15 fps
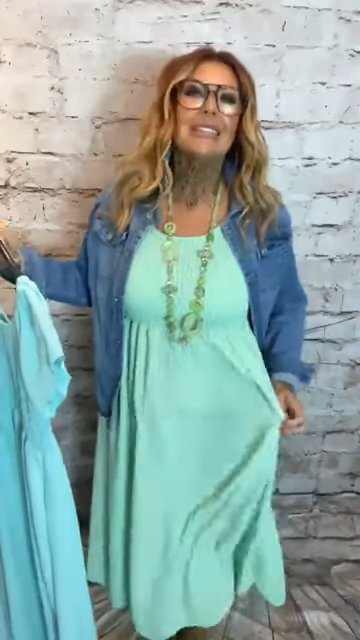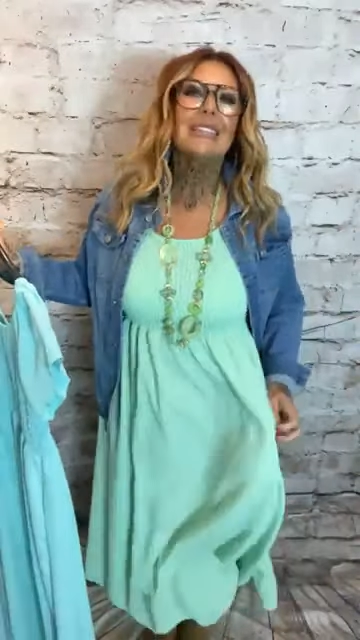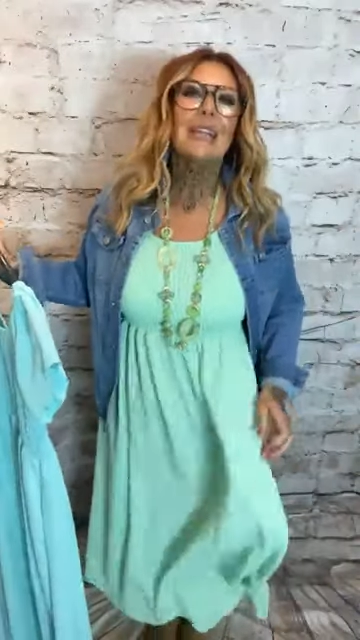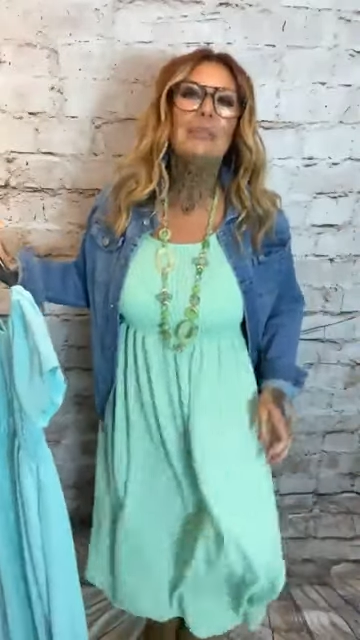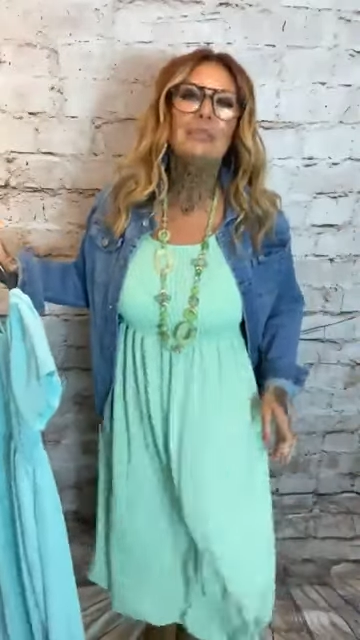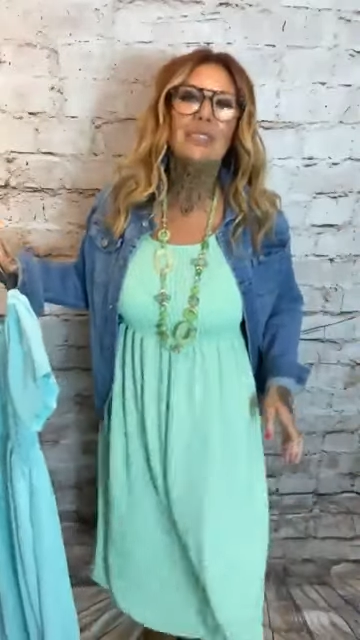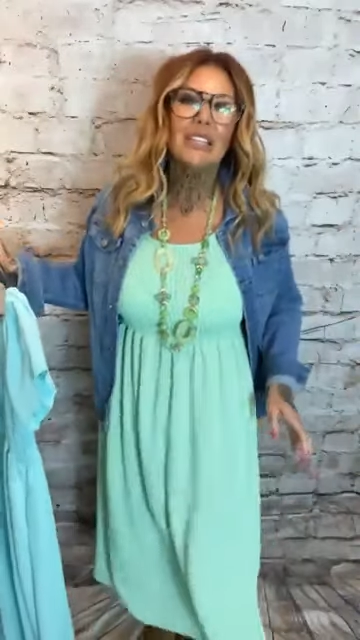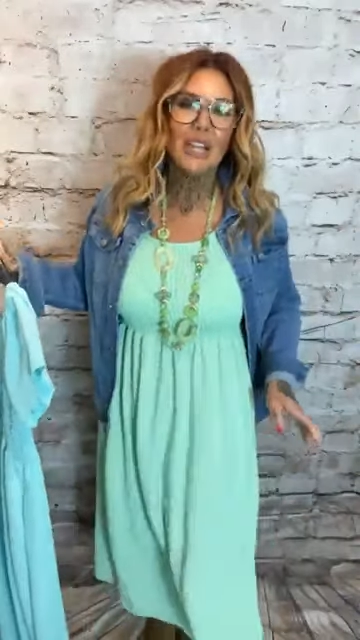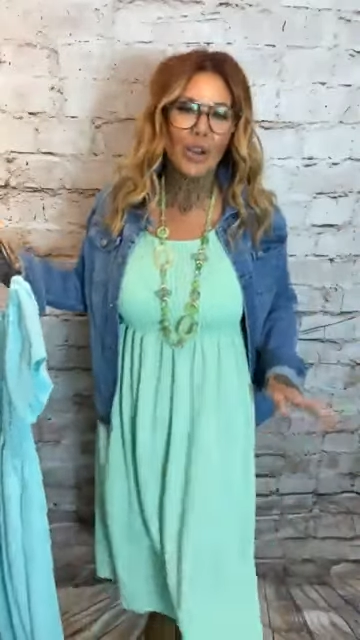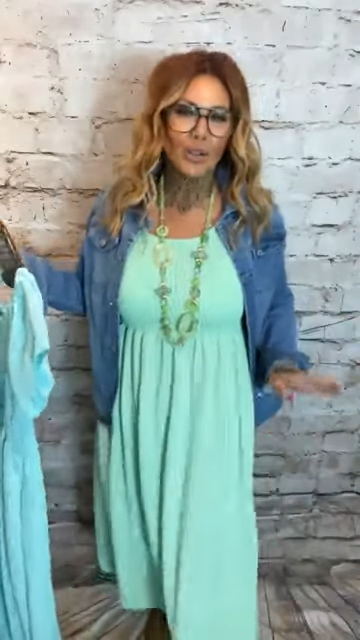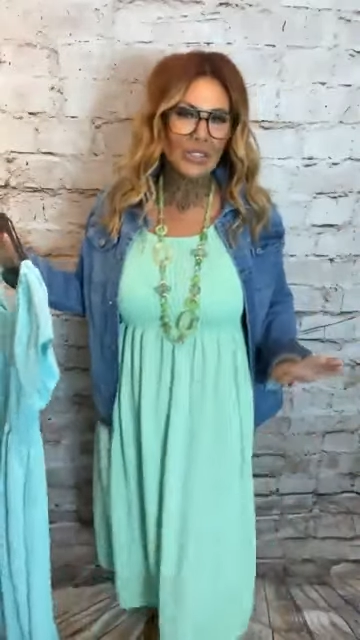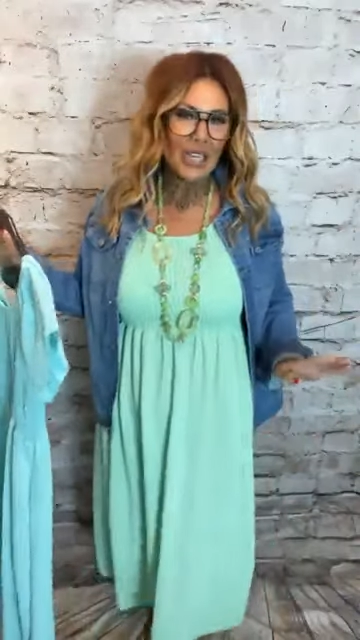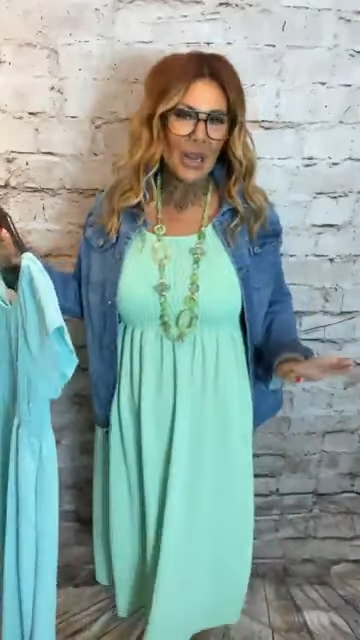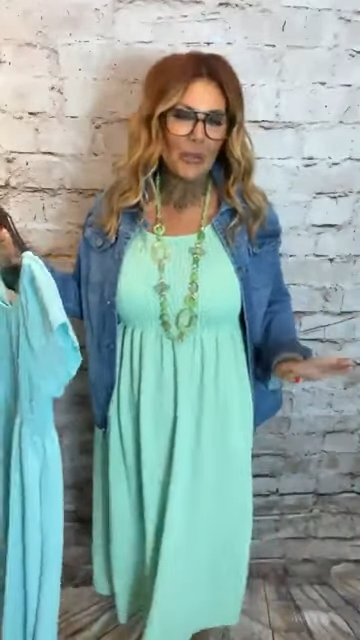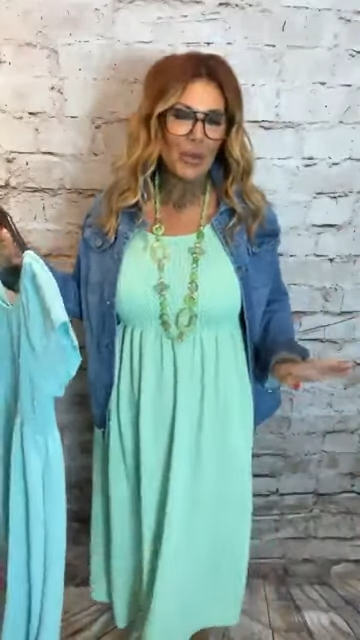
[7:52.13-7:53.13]
Skims the
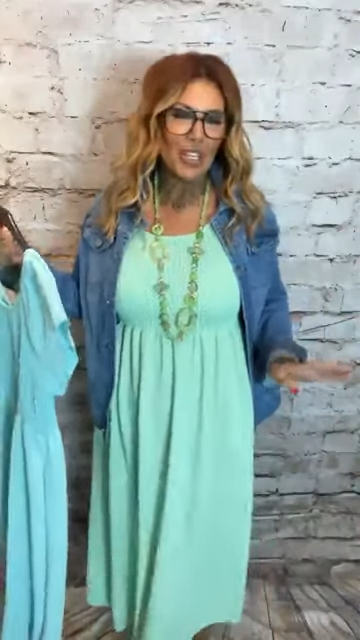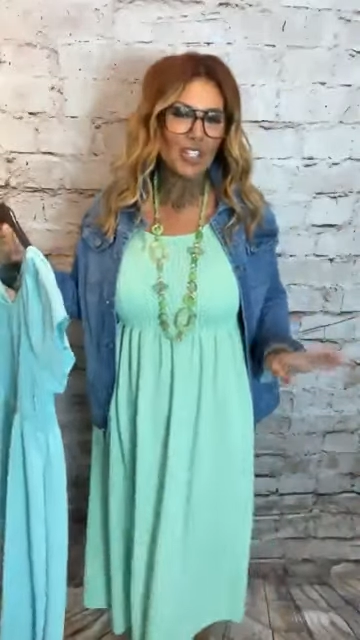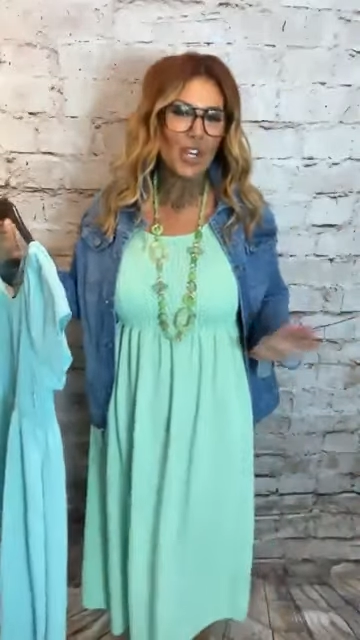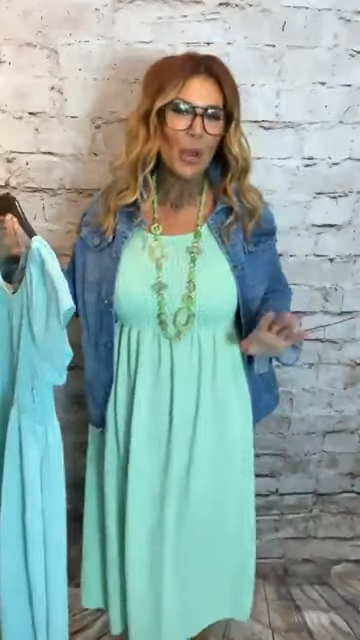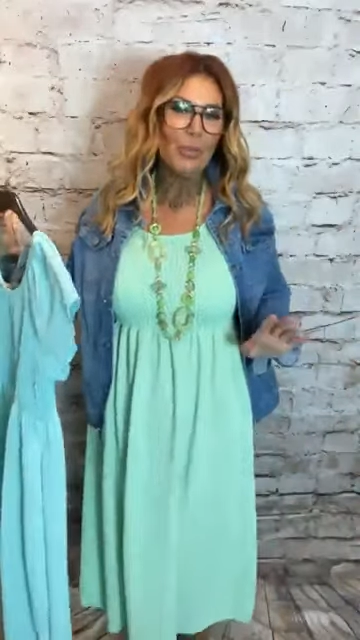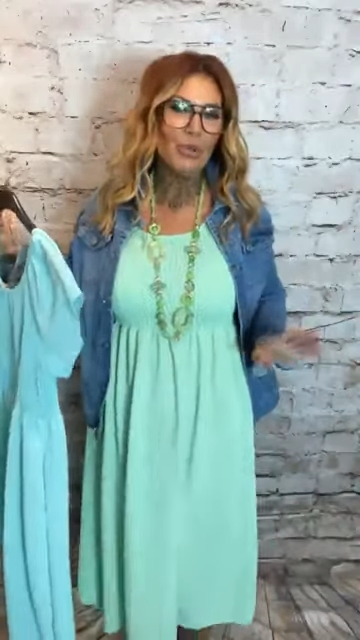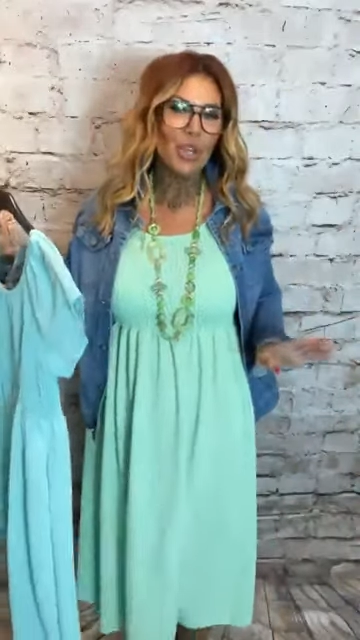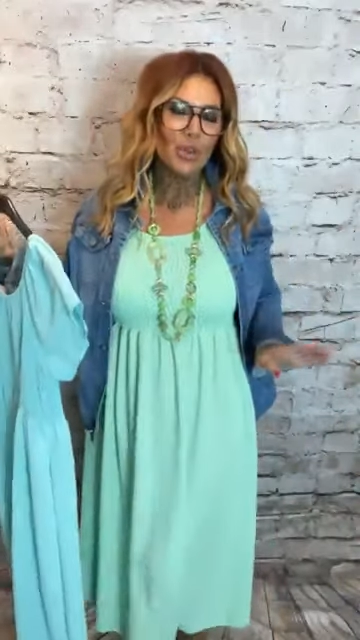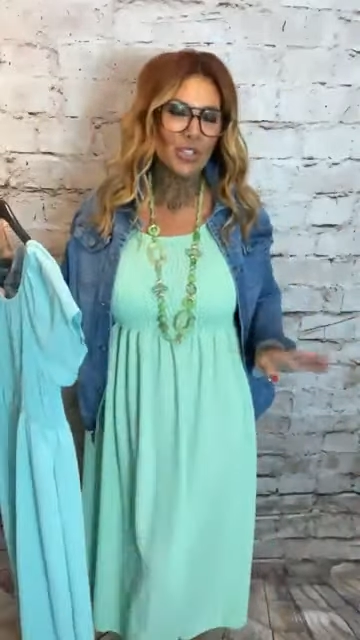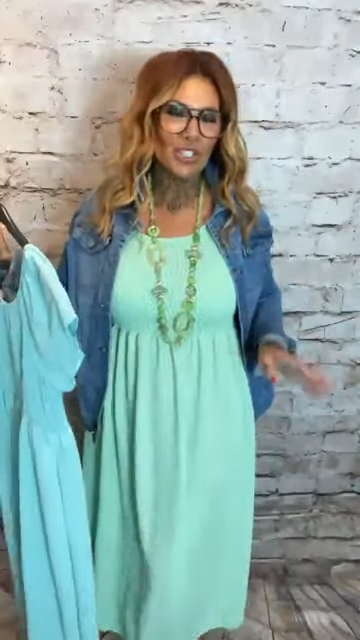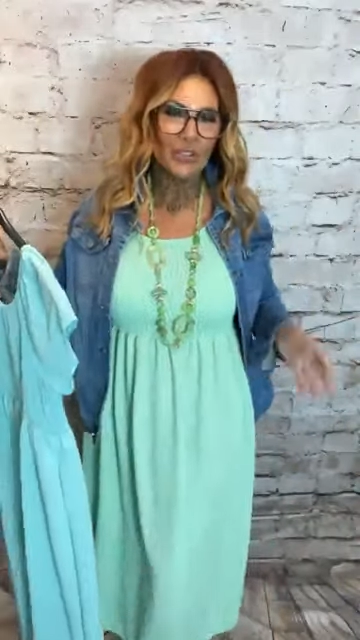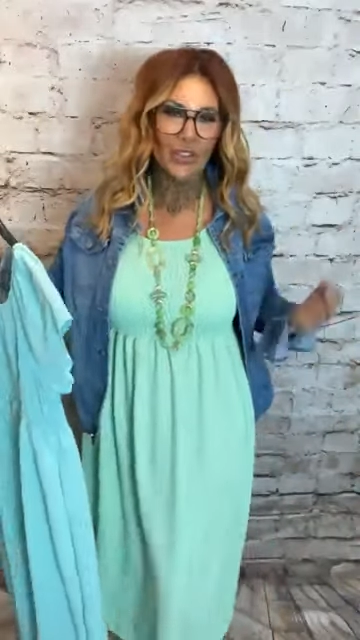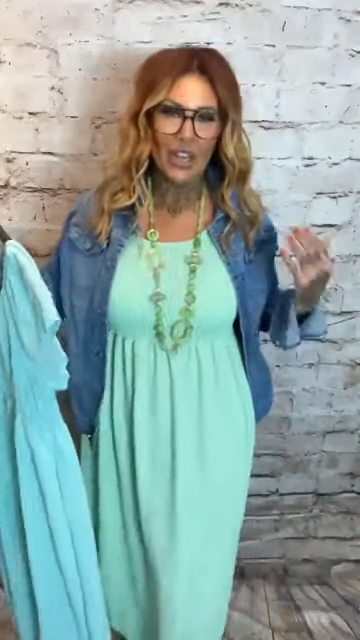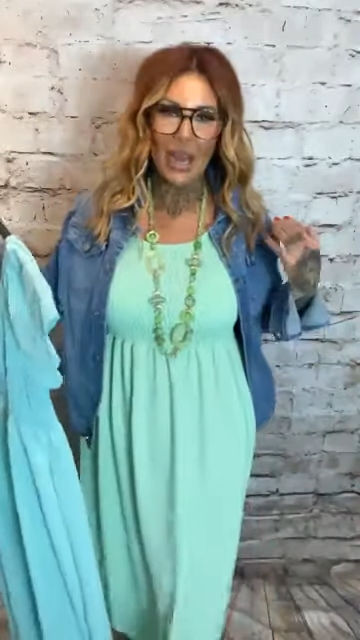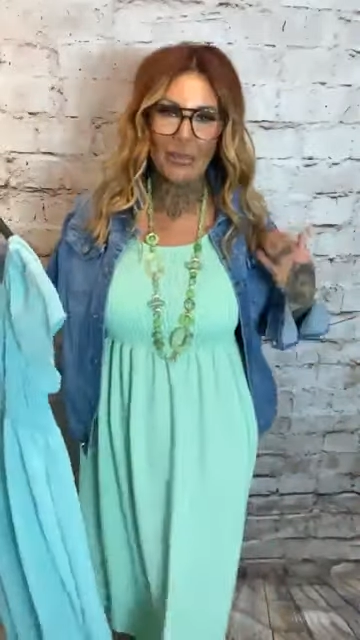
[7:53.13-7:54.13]
old hippage
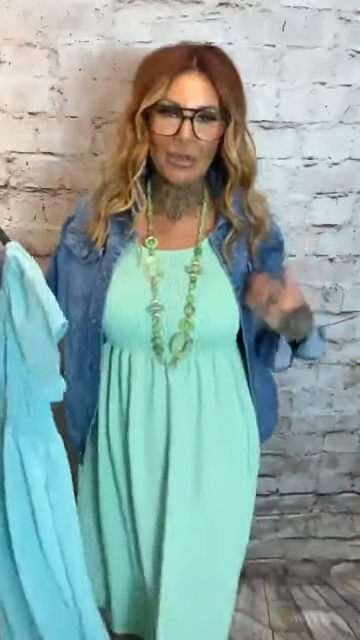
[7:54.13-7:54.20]
beautifully.